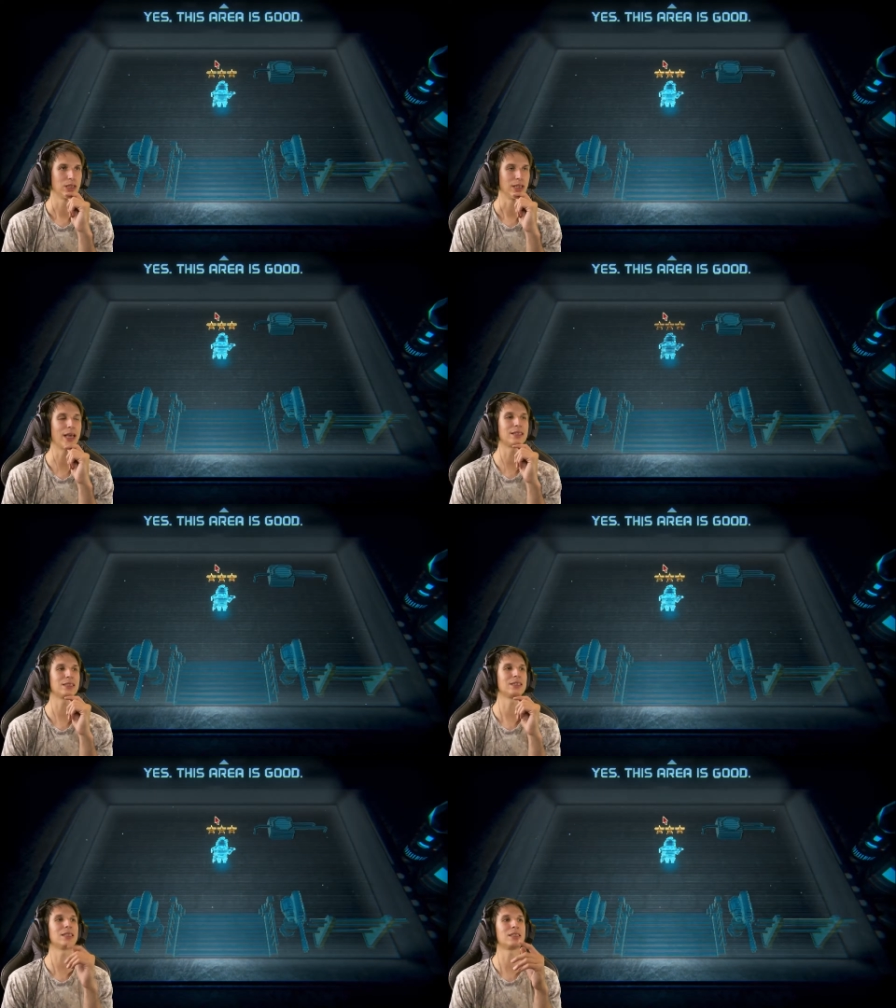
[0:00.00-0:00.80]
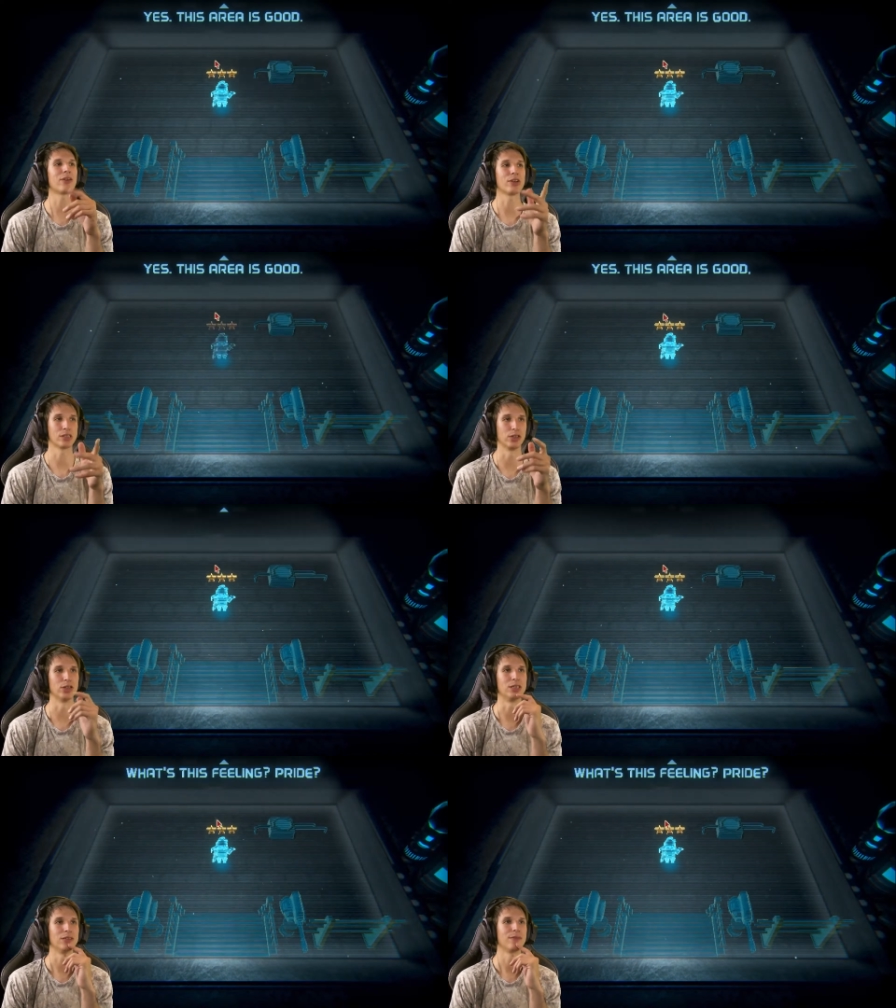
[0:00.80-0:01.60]
Yes, this area is
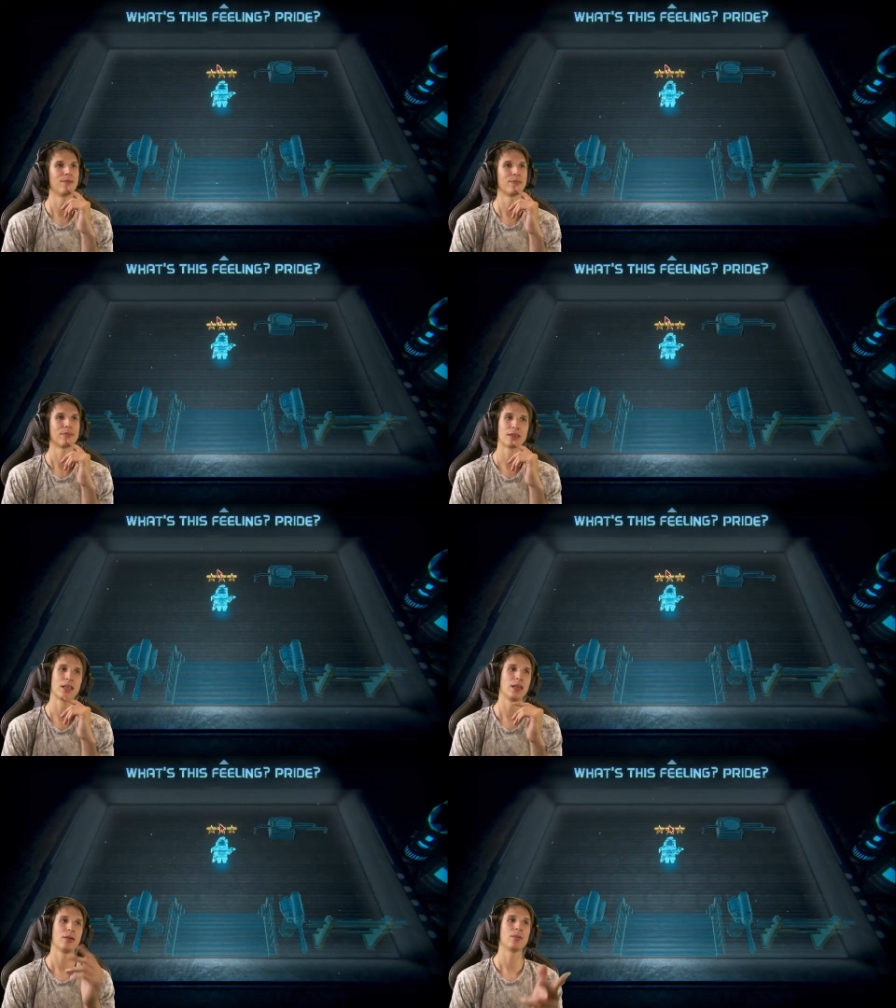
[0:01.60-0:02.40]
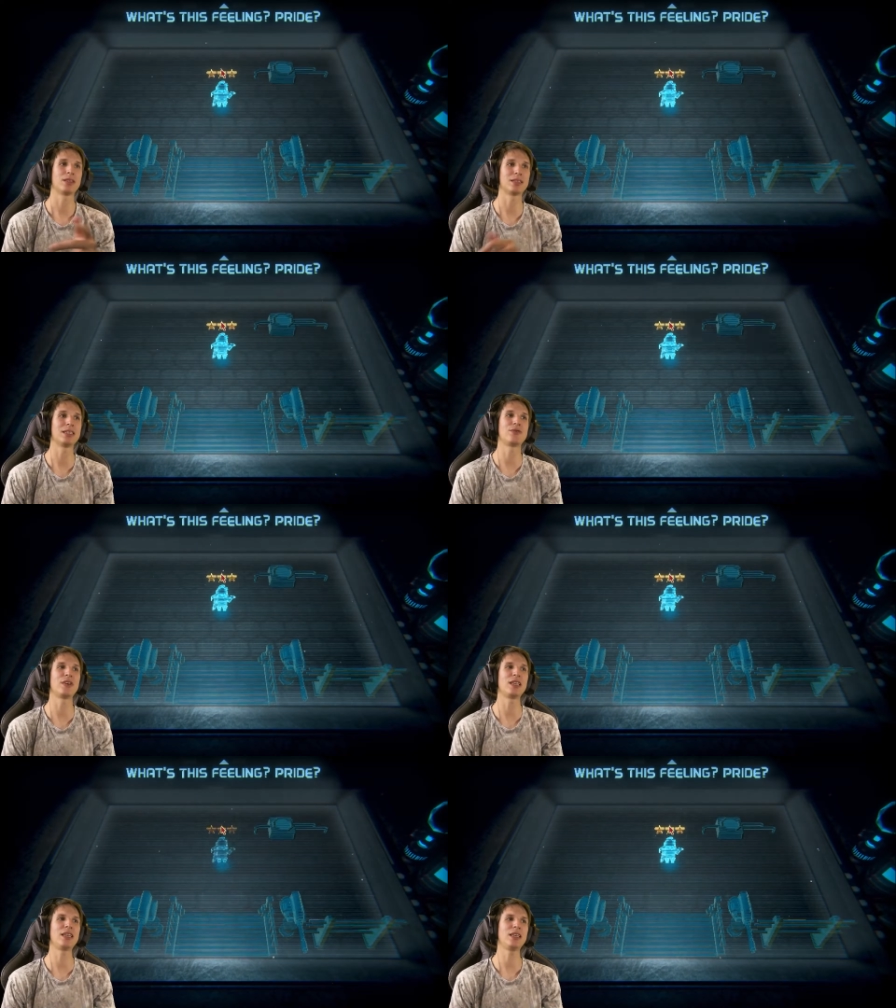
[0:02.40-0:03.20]
good. What's this
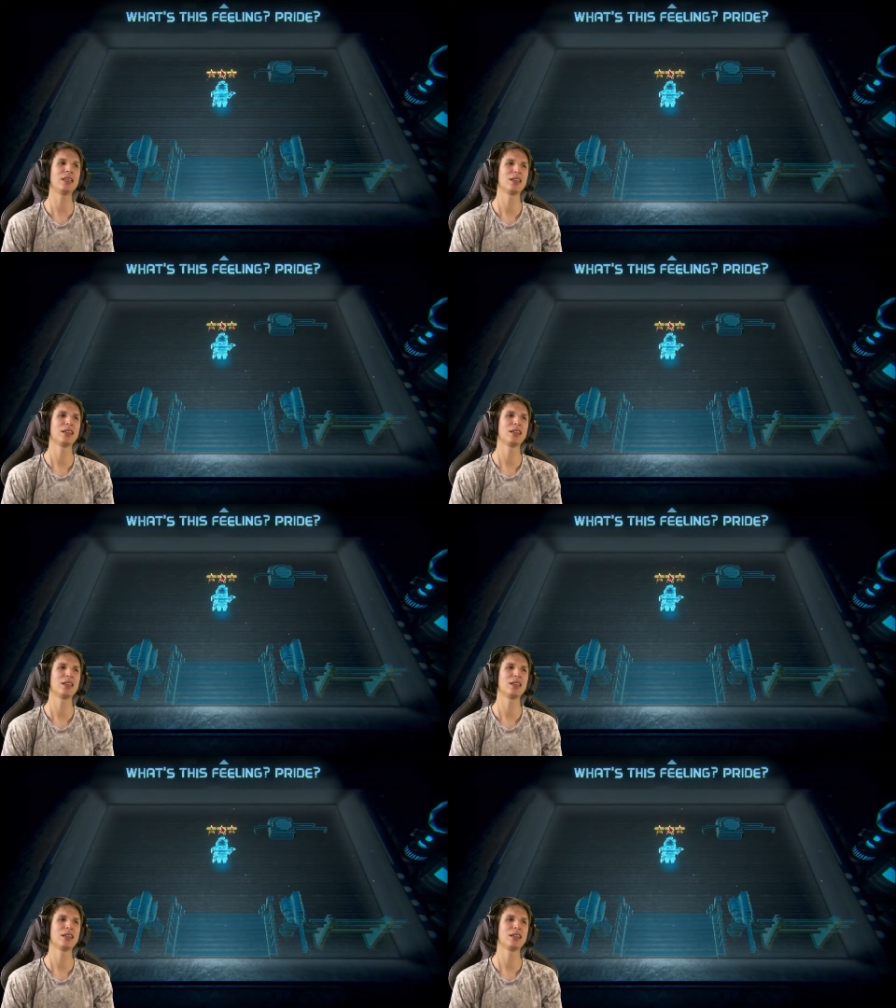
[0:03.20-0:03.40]
feeling?